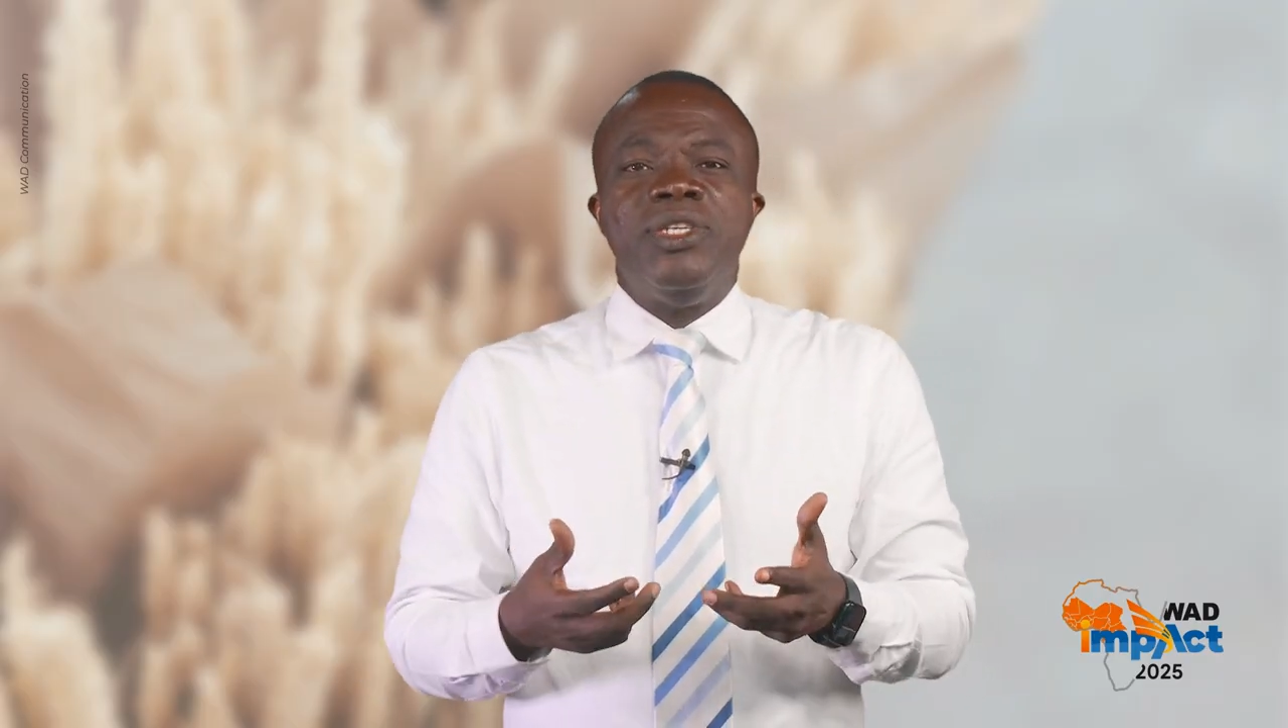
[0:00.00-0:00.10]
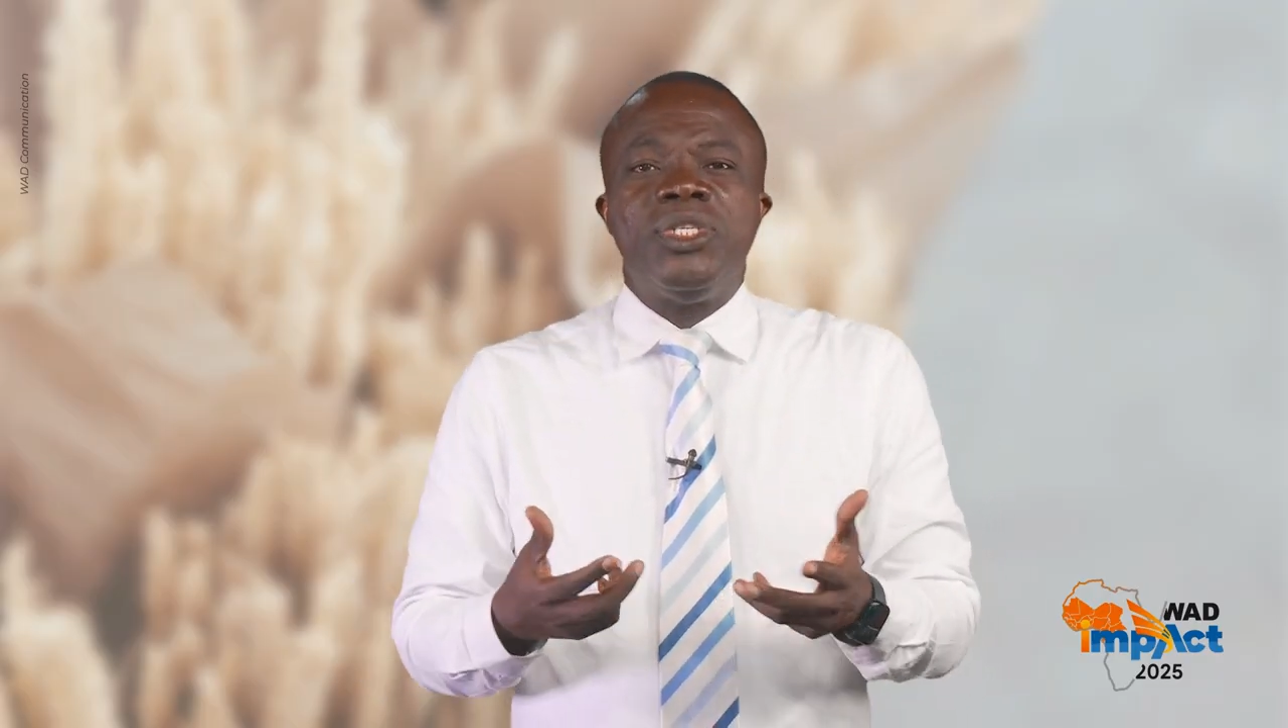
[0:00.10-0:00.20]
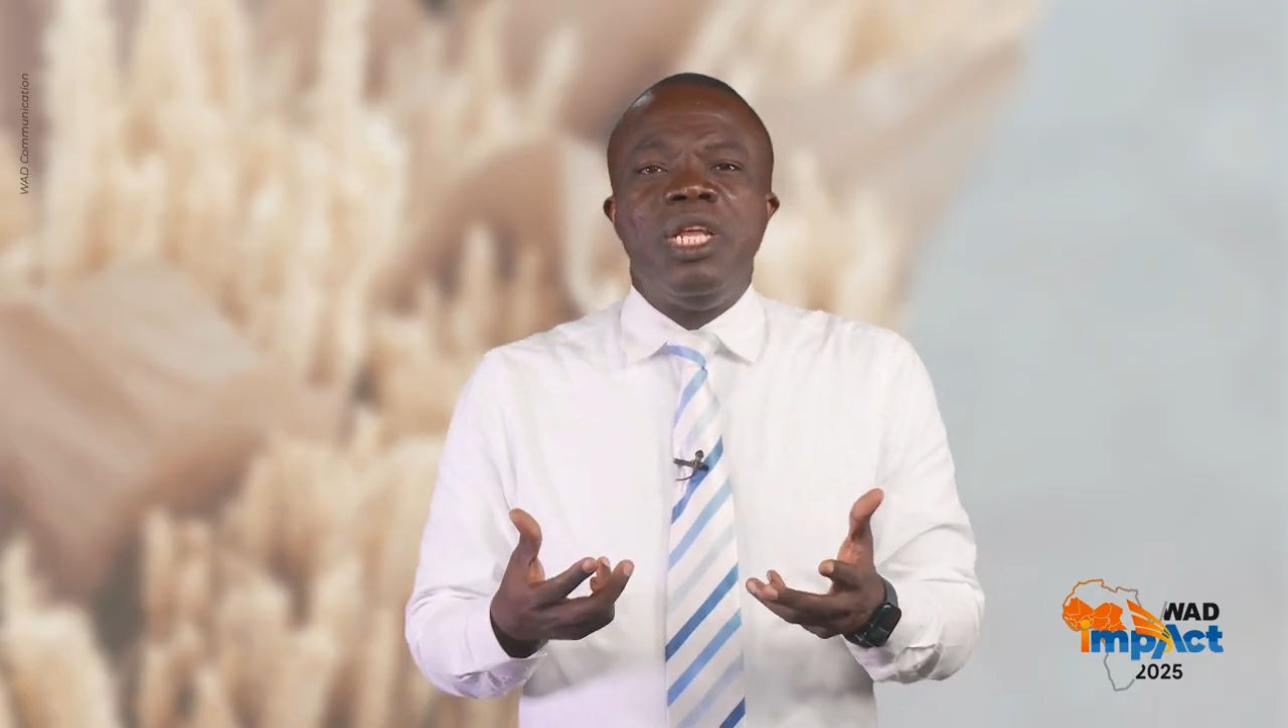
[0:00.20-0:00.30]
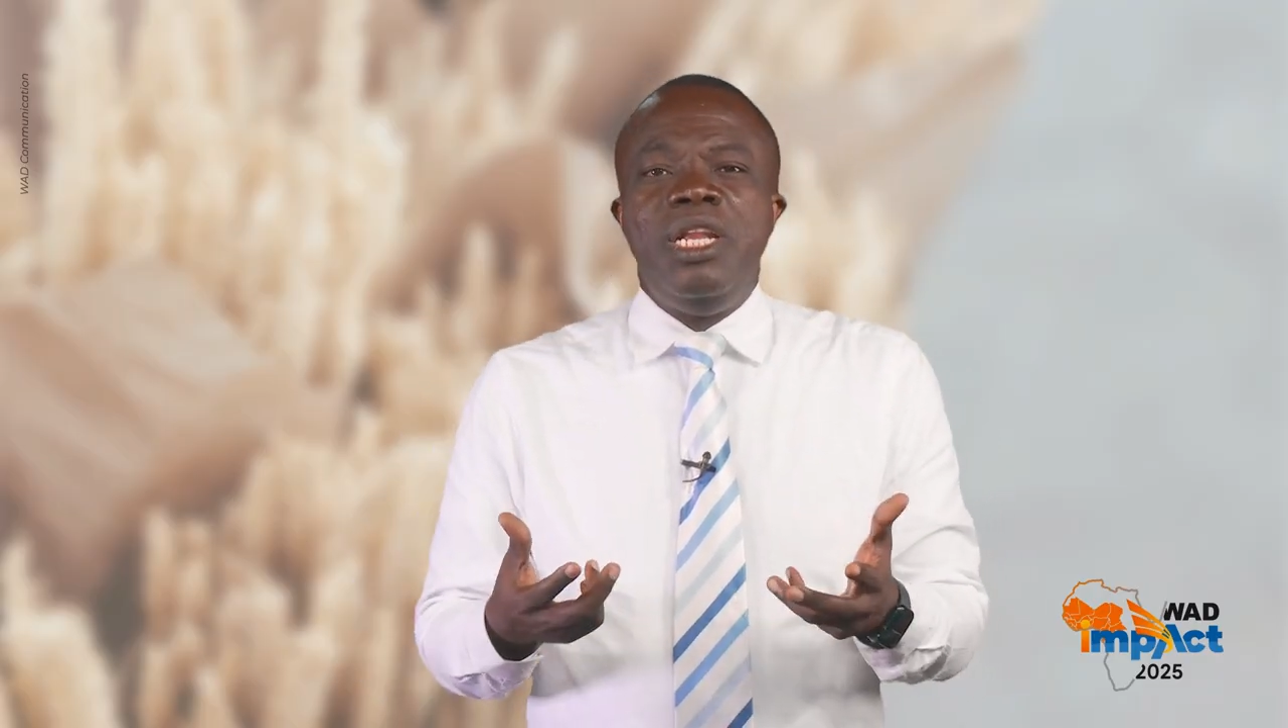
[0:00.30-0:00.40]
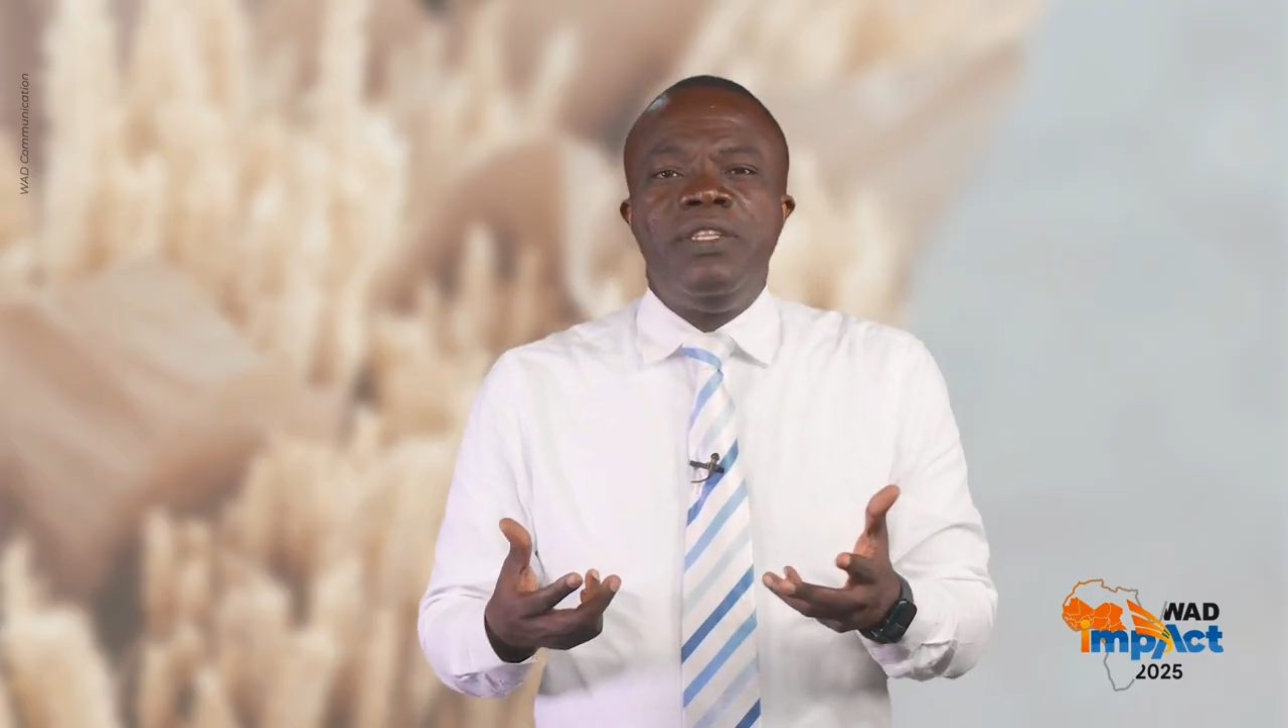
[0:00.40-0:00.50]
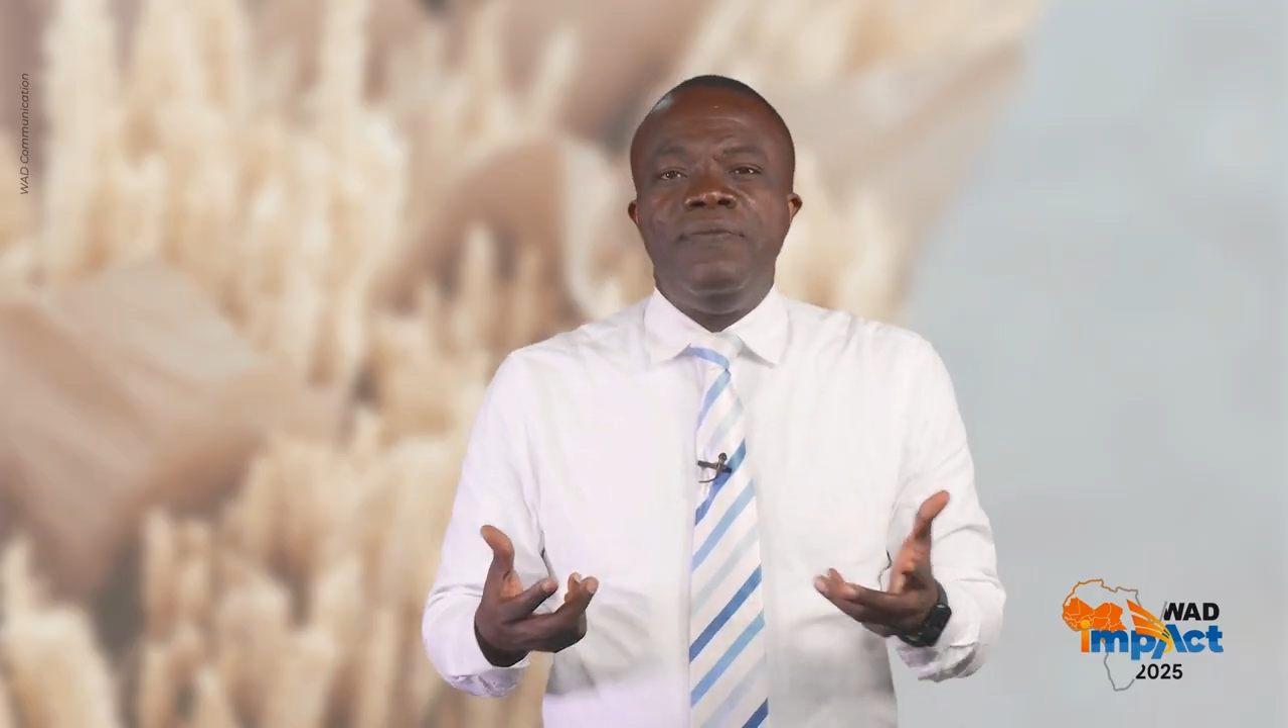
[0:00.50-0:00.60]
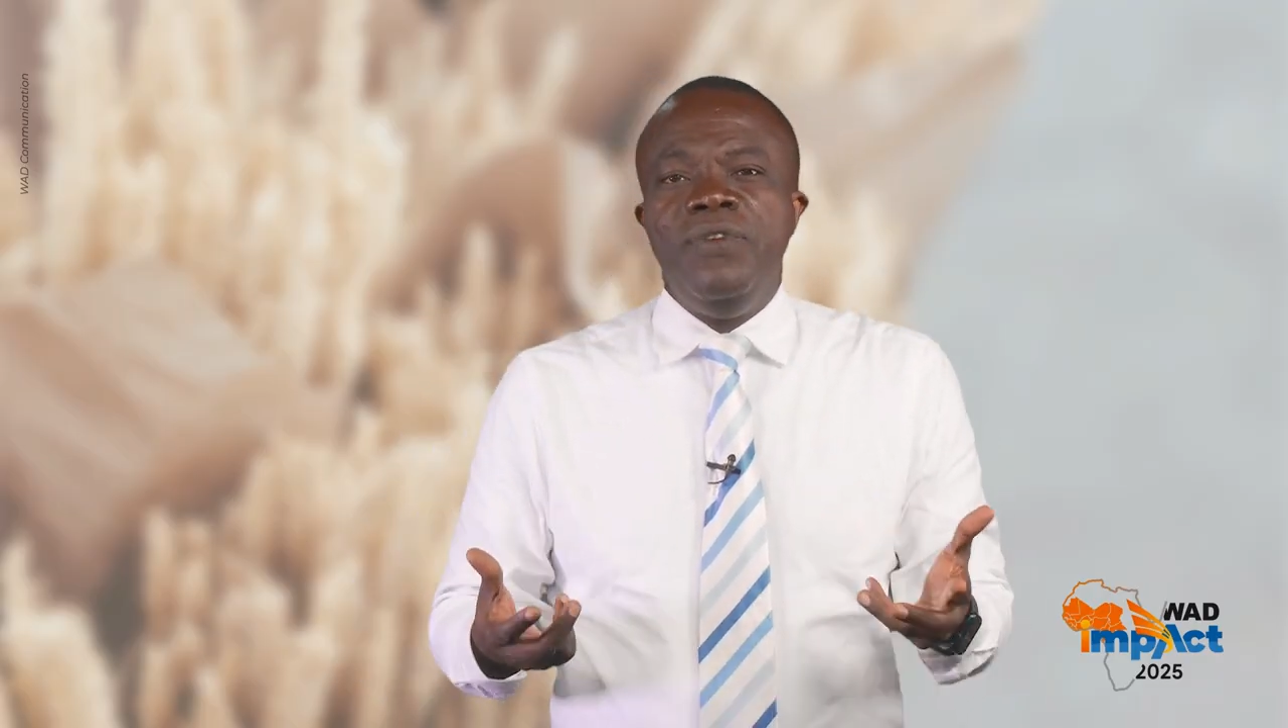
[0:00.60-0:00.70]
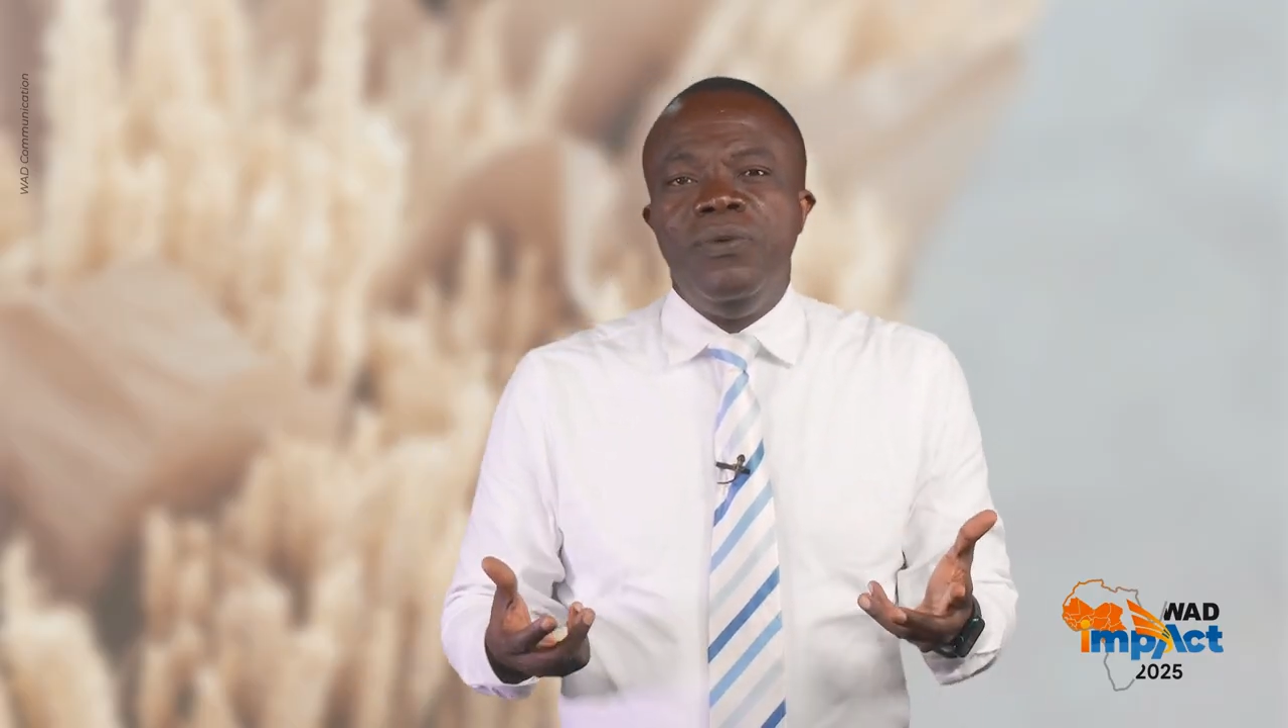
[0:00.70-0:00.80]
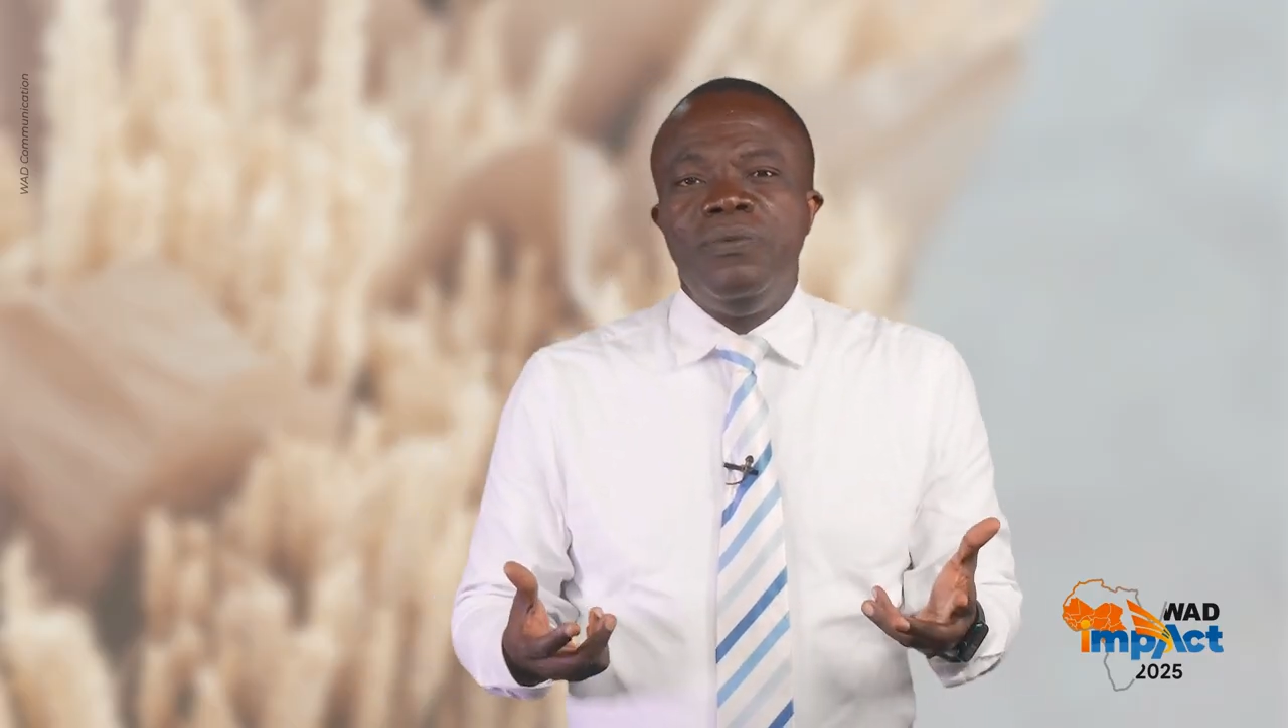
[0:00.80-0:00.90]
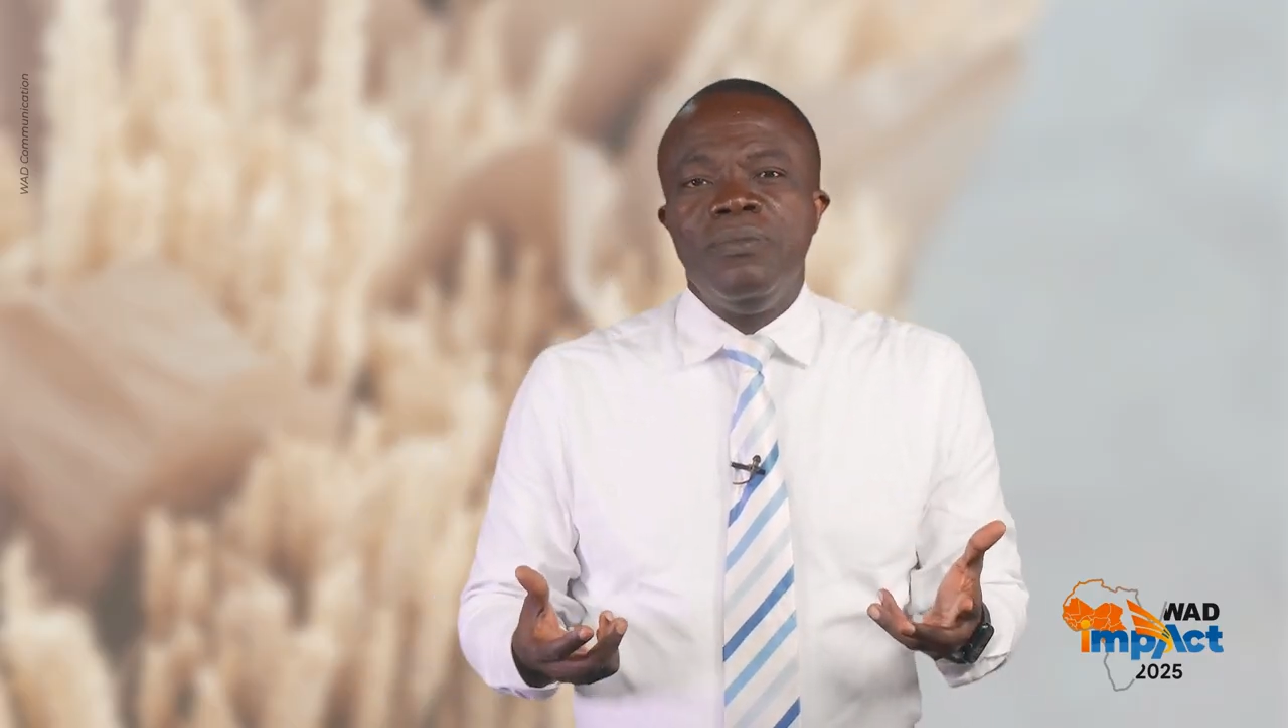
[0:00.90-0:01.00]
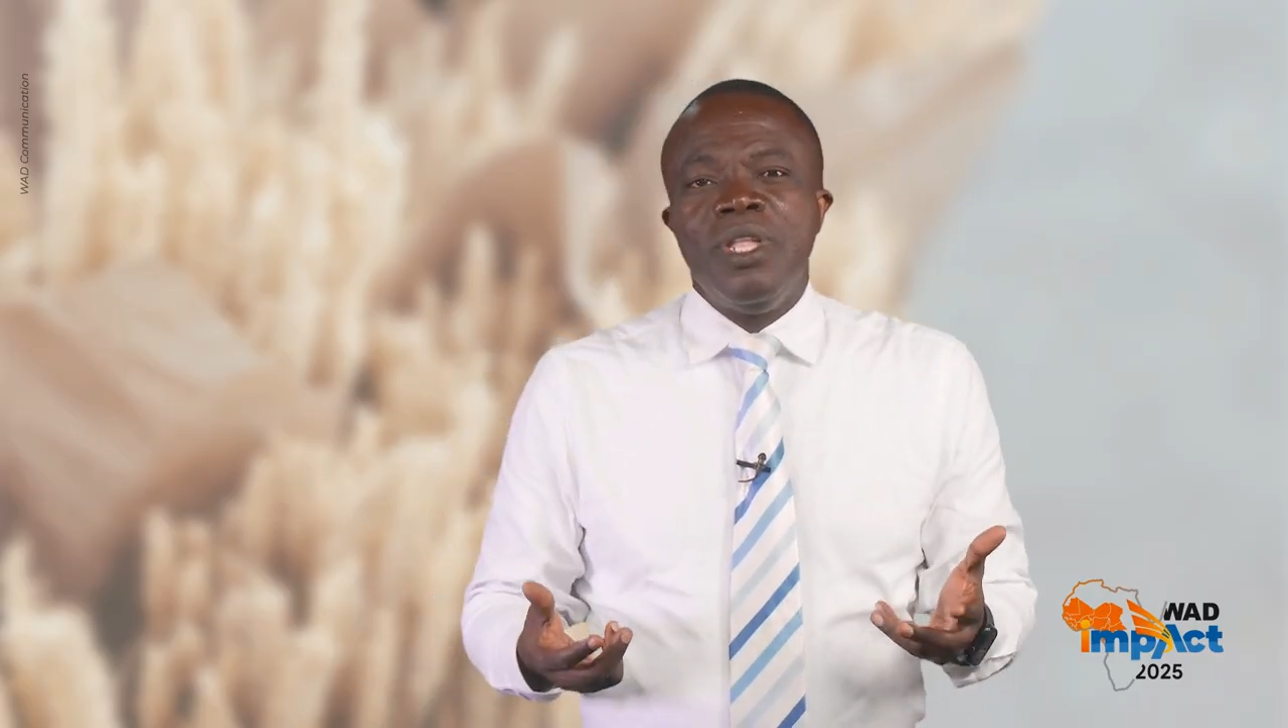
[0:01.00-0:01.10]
select few,